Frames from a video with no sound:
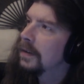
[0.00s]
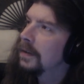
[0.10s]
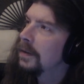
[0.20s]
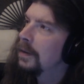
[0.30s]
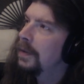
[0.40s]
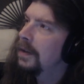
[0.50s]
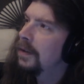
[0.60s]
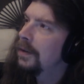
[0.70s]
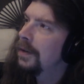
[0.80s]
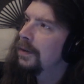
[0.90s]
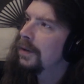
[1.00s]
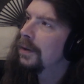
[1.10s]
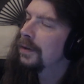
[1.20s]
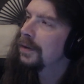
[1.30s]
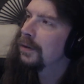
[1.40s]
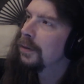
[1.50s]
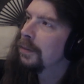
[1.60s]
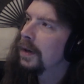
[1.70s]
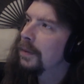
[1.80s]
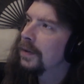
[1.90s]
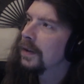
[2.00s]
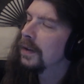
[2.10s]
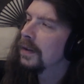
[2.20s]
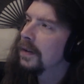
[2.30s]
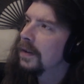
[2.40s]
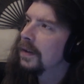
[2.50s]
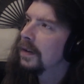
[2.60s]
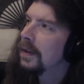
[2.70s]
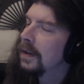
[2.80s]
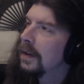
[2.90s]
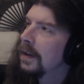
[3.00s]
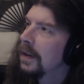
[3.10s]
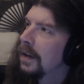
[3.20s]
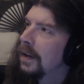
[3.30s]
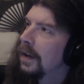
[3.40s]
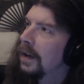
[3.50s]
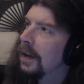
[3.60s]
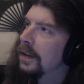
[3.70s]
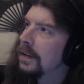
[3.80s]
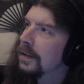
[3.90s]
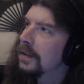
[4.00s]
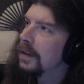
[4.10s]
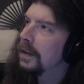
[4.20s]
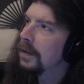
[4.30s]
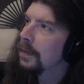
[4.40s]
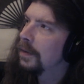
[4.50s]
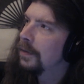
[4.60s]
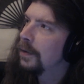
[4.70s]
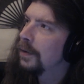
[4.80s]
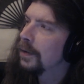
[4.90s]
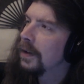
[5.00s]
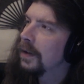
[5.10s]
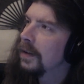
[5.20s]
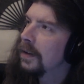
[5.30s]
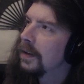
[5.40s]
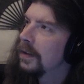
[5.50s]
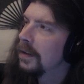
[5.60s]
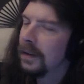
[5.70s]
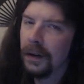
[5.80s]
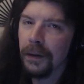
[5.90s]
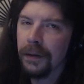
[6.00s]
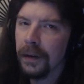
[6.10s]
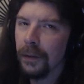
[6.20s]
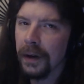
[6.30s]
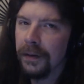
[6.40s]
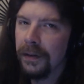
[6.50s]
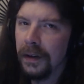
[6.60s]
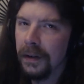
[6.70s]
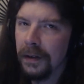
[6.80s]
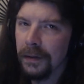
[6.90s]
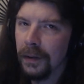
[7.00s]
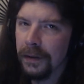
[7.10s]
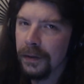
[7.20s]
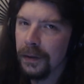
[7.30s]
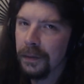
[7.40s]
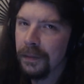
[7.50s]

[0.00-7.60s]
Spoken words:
a big Tokyo tourist group comes in and there's like my future like girlfriend, waifu,